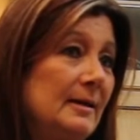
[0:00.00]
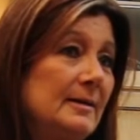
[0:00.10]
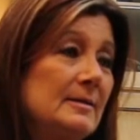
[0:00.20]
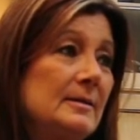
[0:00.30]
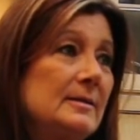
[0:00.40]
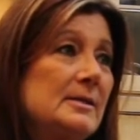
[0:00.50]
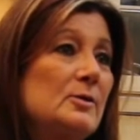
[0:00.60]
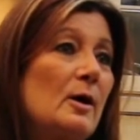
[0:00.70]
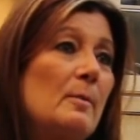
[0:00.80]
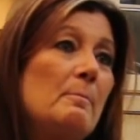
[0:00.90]
It
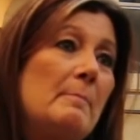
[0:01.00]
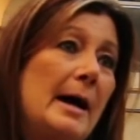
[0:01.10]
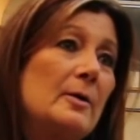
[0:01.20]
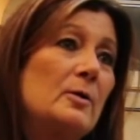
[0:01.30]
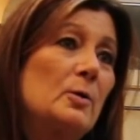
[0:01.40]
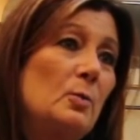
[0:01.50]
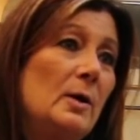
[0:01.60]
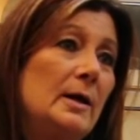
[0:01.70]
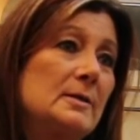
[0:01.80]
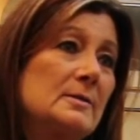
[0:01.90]
did not matter
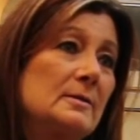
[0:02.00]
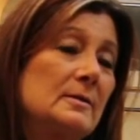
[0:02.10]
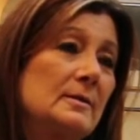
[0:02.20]
what